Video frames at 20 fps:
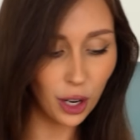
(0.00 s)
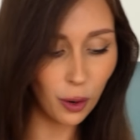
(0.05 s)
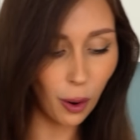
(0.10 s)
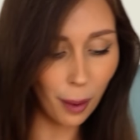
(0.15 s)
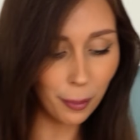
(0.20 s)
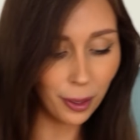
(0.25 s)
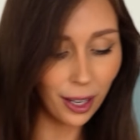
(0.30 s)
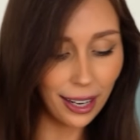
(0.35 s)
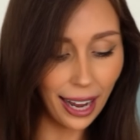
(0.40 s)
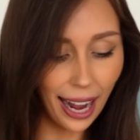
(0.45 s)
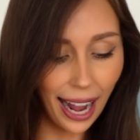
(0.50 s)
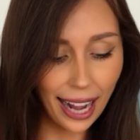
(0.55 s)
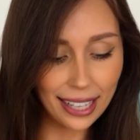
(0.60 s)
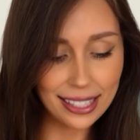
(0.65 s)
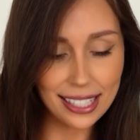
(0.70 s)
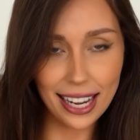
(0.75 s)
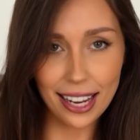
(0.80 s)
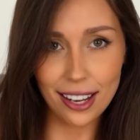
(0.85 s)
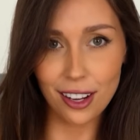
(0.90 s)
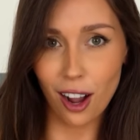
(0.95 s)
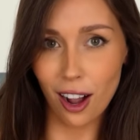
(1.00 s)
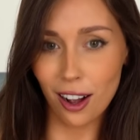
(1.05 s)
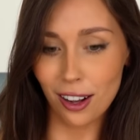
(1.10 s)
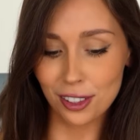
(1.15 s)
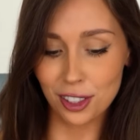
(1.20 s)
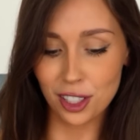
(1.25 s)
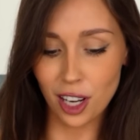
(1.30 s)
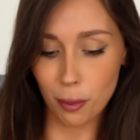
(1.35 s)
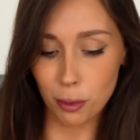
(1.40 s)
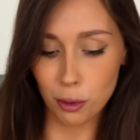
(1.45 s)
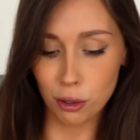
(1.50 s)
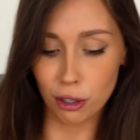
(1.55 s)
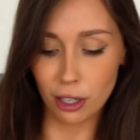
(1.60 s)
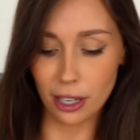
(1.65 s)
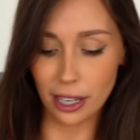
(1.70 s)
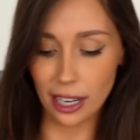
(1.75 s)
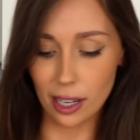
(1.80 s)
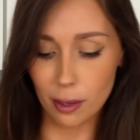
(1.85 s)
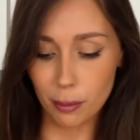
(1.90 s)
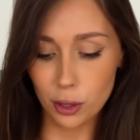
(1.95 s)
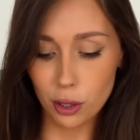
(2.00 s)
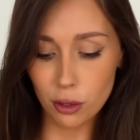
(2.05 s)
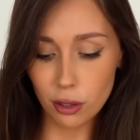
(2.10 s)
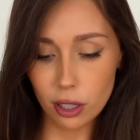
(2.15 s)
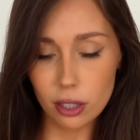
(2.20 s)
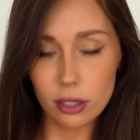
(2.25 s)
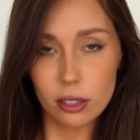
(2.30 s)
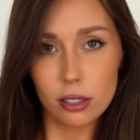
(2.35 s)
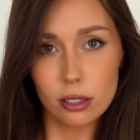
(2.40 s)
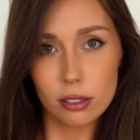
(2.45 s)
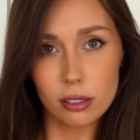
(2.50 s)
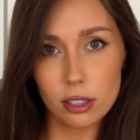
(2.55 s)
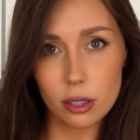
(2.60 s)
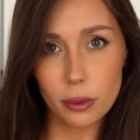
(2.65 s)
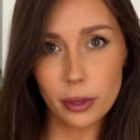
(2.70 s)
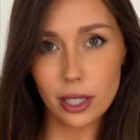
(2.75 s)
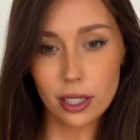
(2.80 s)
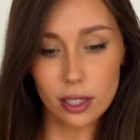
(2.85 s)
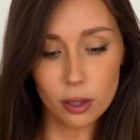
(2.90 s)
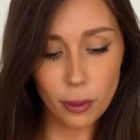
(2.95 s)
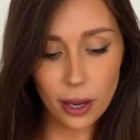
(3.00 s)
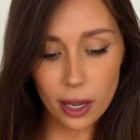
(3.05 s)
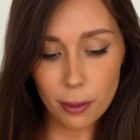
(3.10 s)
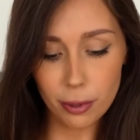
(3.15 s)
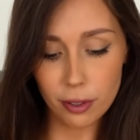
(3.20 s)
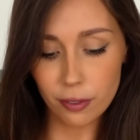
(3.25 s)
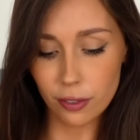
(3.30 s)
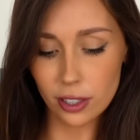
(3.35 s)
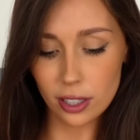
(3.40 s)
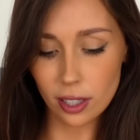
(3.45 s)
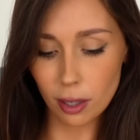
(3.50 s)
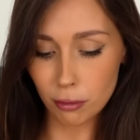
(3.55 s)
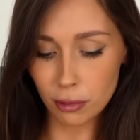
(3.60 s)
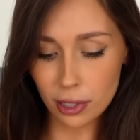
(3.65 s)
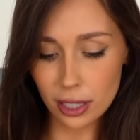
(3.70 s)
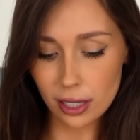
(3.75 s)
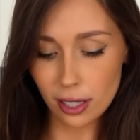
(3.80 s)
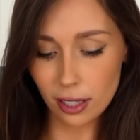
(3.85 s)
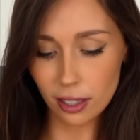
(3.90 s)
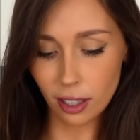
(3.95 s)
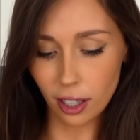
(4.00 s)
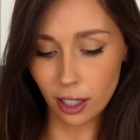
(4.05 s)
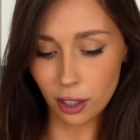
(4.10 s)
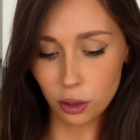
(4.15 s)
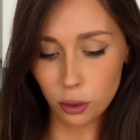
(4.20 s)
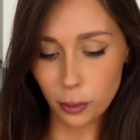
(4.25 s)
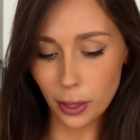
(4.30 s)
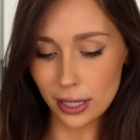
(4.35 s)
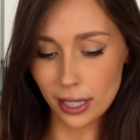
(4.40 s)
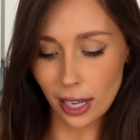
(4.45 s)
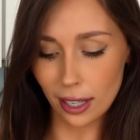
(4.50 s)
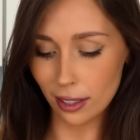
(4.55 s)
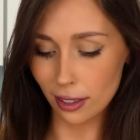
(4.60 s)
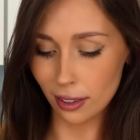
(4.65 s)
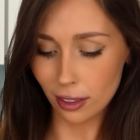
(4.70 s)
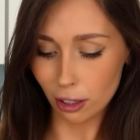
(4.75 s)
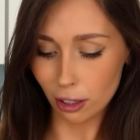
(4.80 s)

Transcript: I'm gonna add in our double cream. You could do it this way, but for some reason, I always add in